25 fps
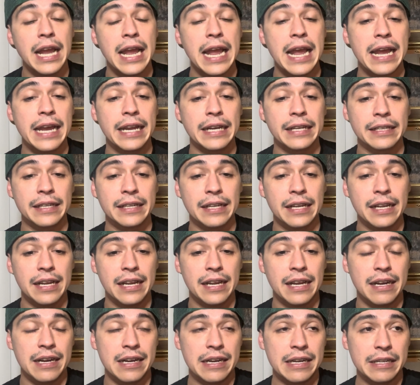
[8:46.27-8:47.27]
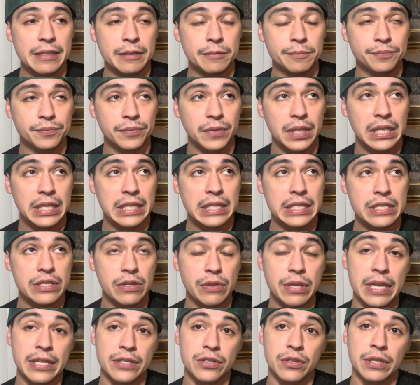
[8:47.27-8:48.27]
And um, so
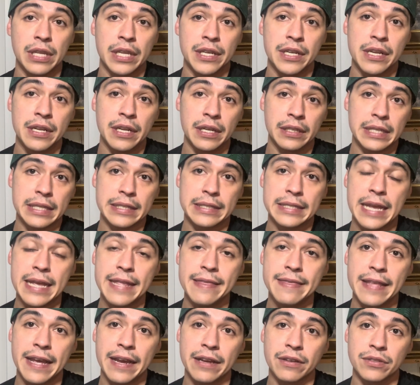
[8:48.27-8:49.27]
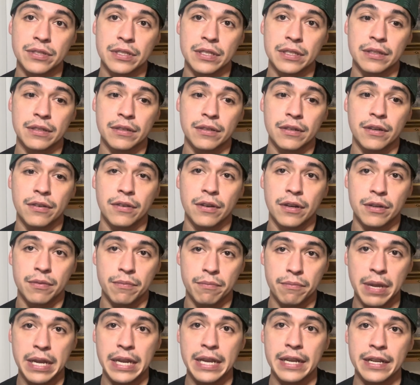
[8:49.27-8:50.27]
yeah, so they deducted 10,000,
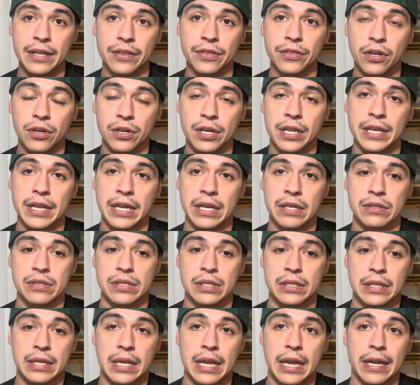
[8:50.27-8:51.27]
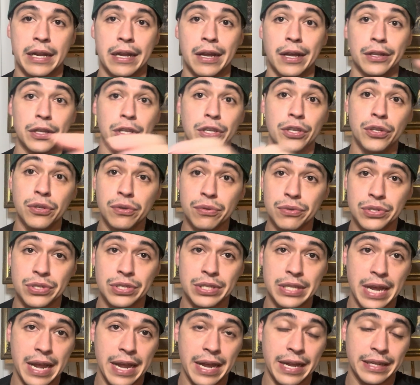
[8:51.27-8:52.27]
making it 30,000. Got a huge
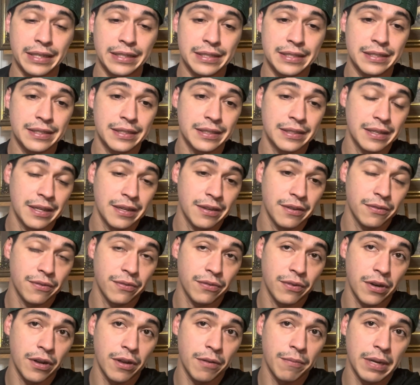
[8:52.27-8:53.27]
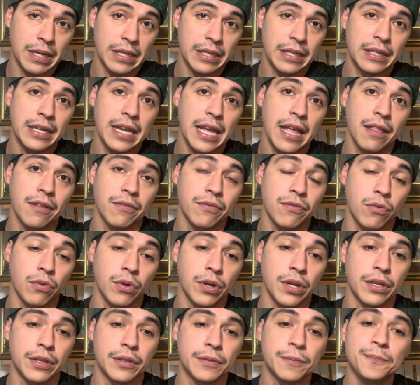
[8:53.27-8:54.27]
tax from
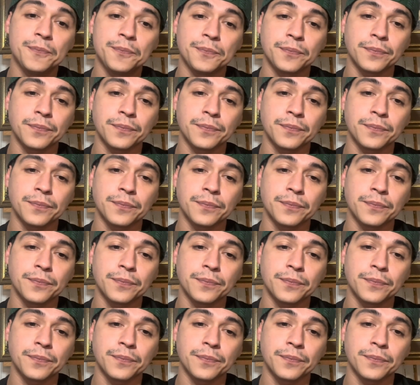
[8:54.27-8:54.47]
California.